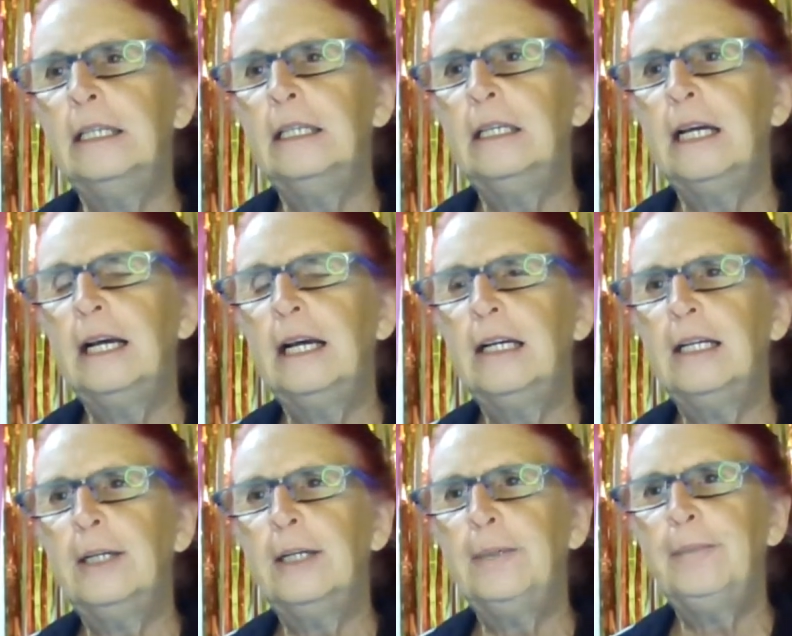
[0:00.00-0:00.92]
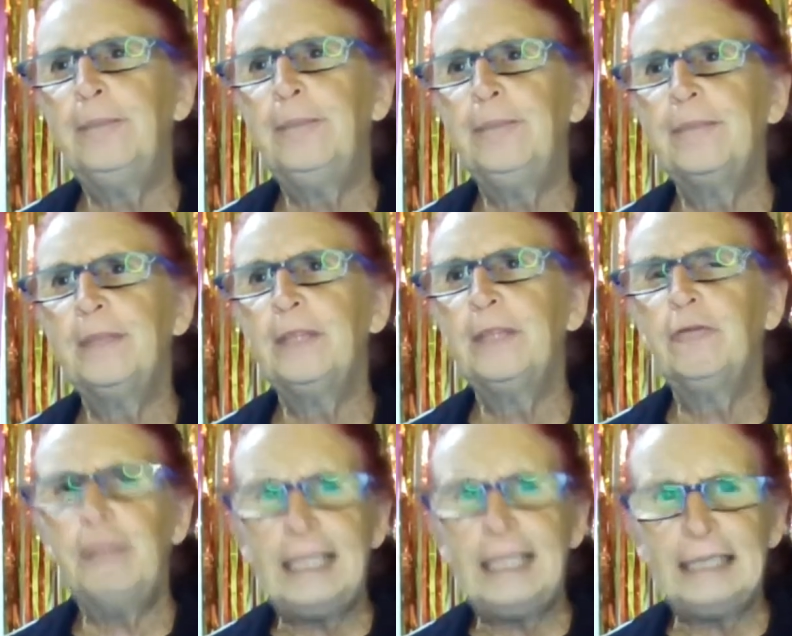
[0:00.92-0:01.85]

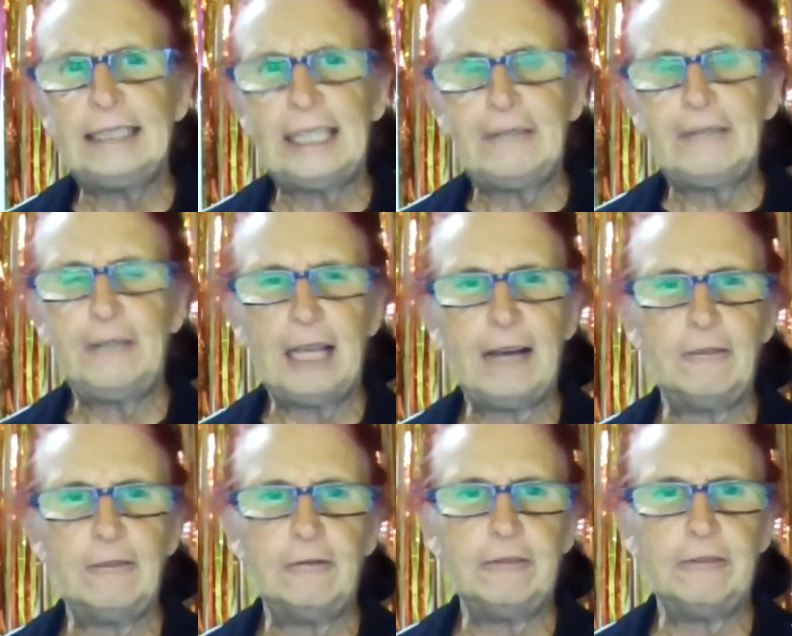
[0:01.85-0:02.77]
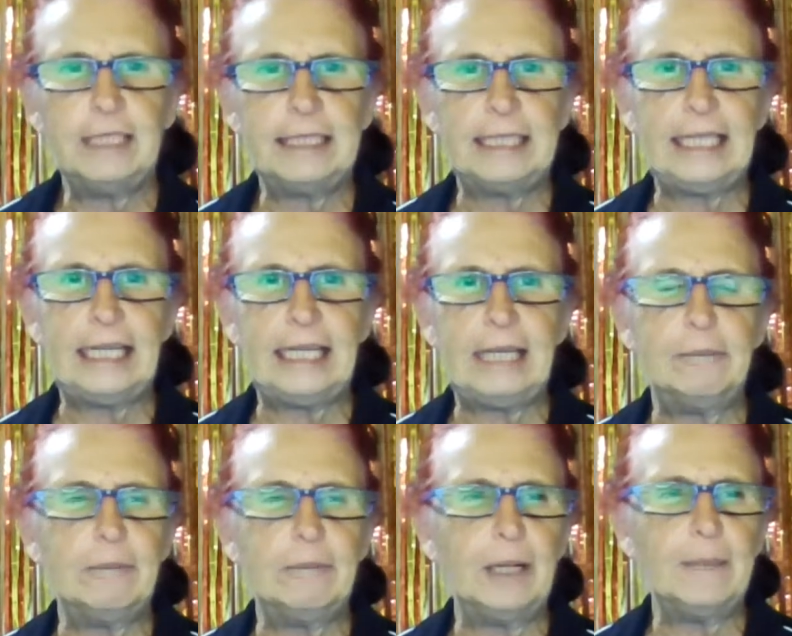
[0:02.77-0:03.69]
Read it if you haven't read it. It
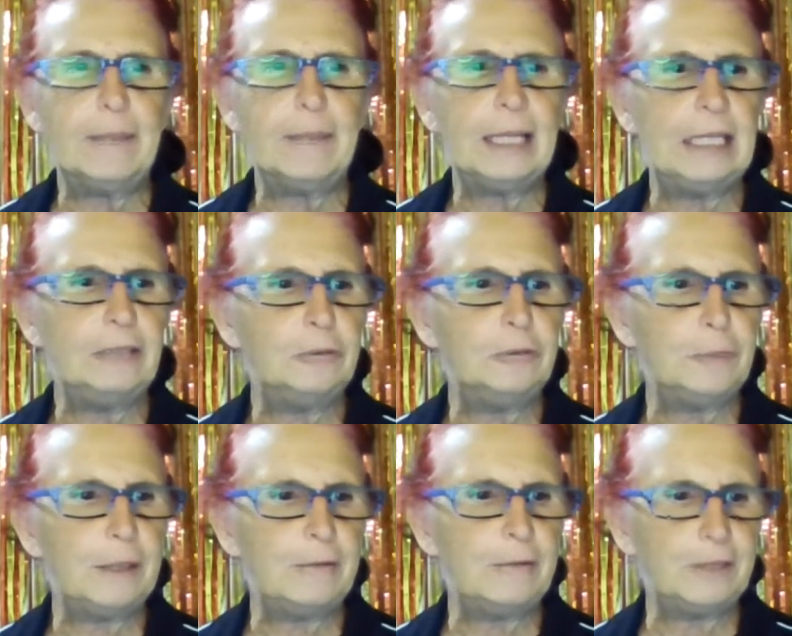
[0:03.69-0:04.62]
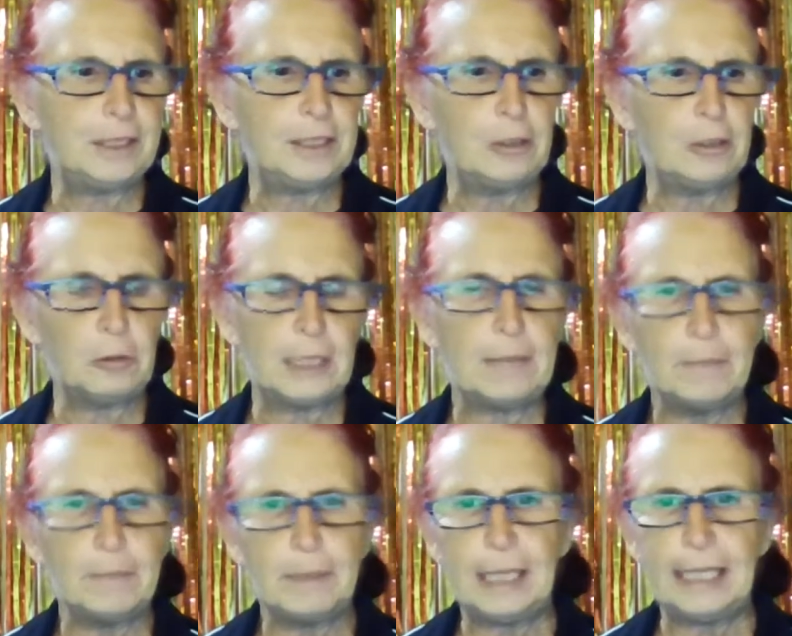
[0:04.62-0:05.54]
might be a little bit of a slog in
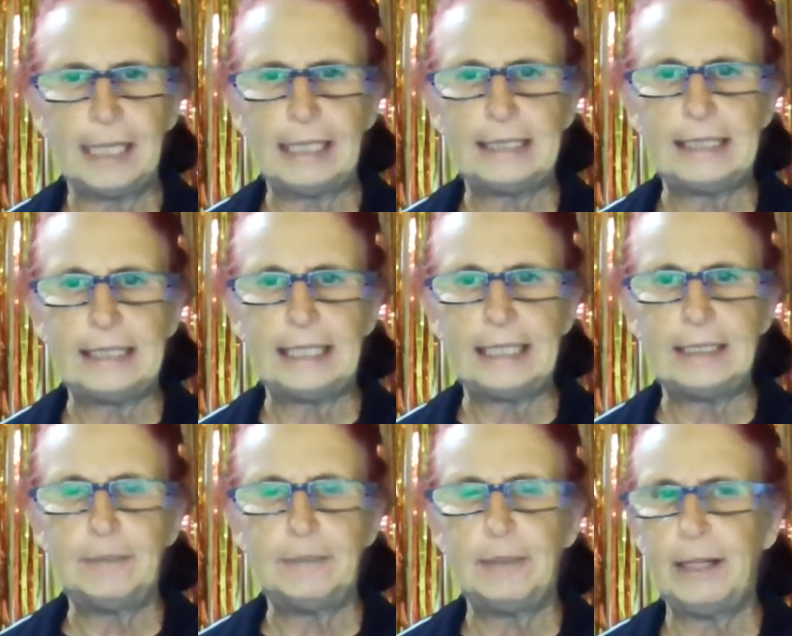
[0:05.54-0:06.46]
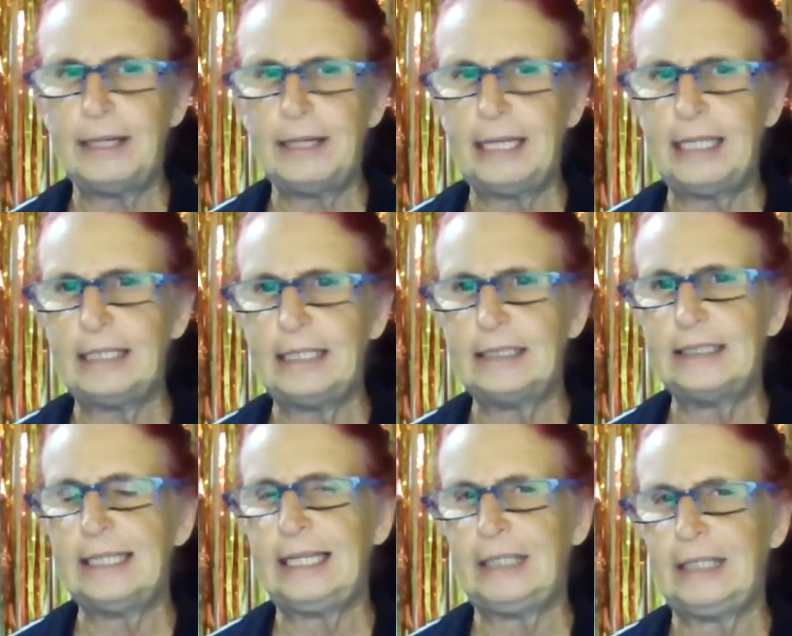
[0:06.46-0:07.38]
places, but it's
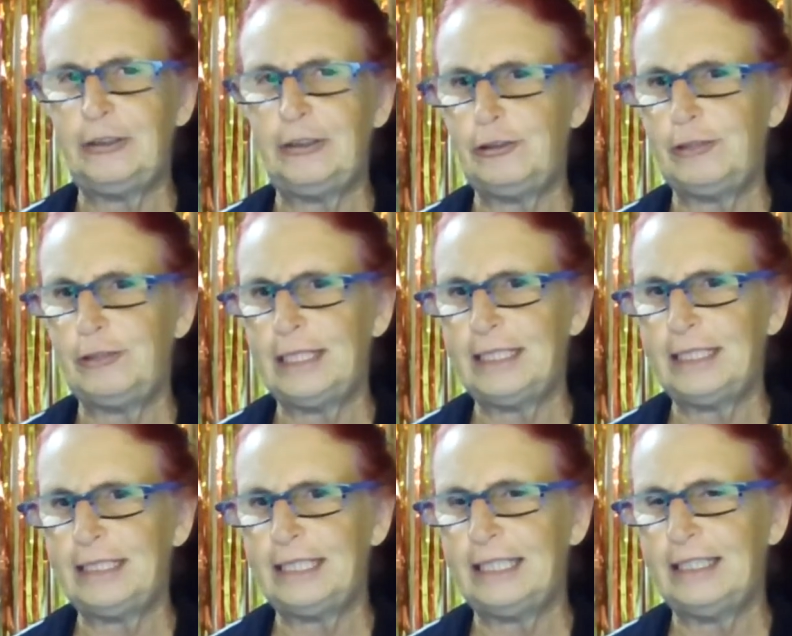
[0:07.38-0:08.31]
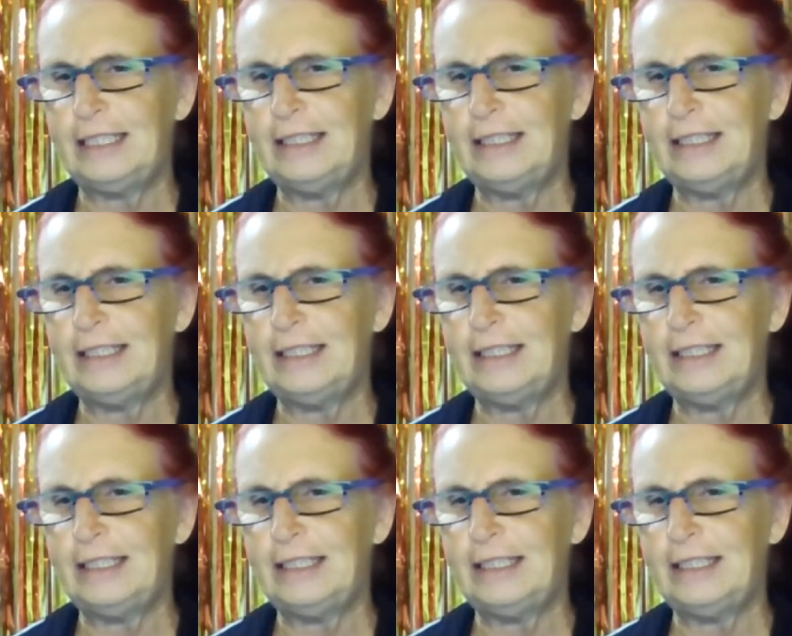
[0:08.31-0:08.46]
interesting.